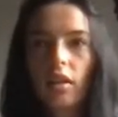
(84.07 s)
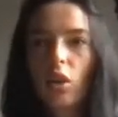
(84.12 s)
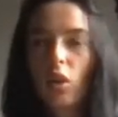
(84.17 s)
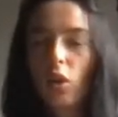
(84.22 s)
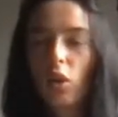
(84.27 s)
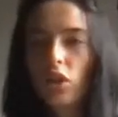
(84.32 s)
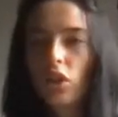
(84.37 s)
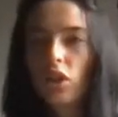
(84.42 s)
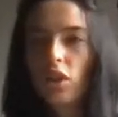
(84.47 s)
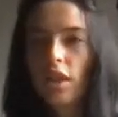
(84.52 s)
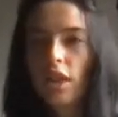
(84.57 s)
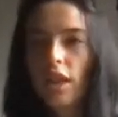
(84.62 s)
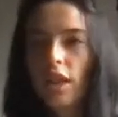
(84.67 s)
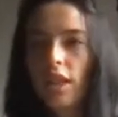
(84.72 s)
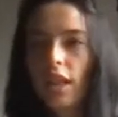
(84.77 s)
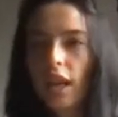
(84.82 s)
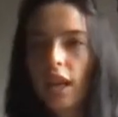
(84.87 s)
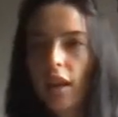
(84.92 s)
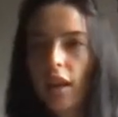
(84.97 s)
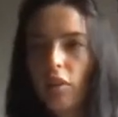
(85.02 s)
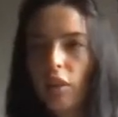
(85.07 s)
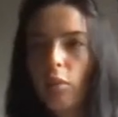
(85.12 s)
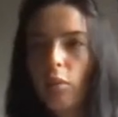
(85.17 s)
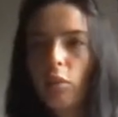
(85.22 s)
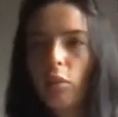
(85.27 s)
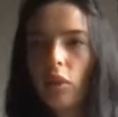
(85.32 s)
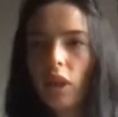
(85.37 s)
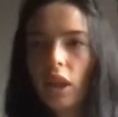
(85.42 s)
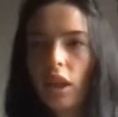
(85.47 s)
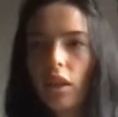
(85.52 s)
coaches need to have
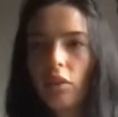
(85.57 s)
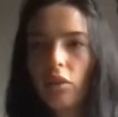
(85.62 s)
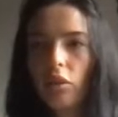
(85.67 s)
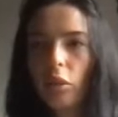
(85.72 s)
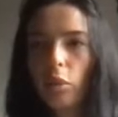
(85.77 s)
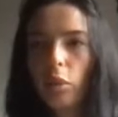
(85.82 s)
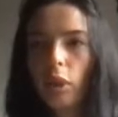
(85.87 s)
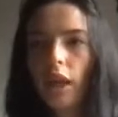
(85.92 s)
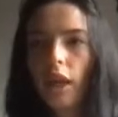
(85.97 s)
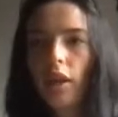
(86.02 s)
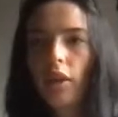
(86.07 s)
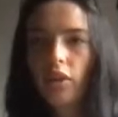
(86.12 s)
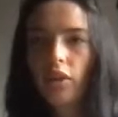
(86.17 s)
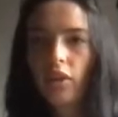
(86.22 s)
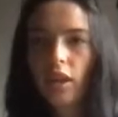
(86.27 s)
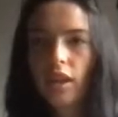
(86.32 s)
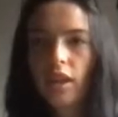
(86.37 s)
empathy for players,